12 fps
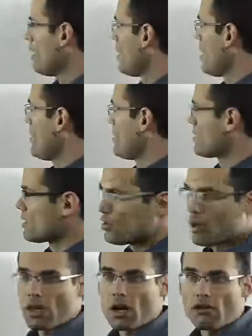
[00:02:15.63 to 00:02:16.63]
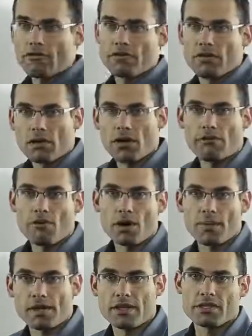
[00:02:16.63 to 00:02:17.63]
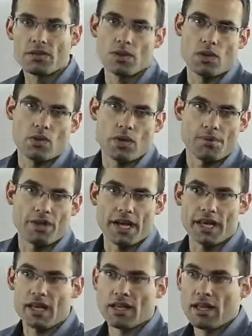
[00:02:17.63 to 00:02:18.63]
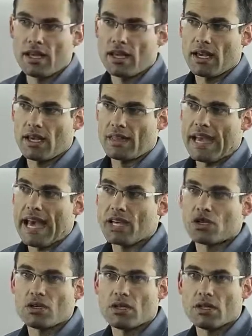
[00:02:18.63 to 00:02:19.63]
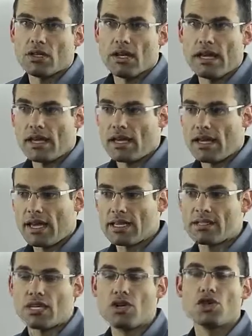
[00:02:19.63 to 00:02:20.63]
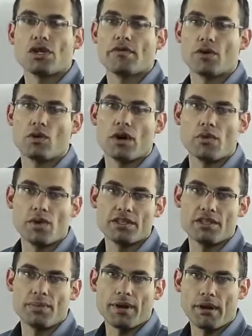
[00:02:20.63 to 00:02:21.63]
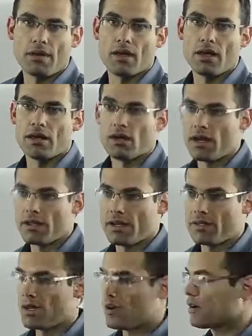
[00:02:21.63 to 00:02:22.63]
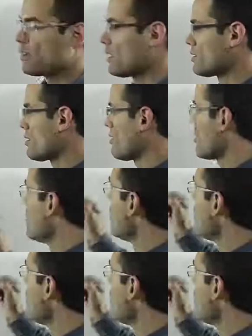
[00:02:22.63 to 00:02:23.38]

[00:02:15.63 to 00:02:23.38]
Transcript: It doesn't do a lot of work, but it does do the query planning. The actual execution of the query runs in parallel on the entire cluster.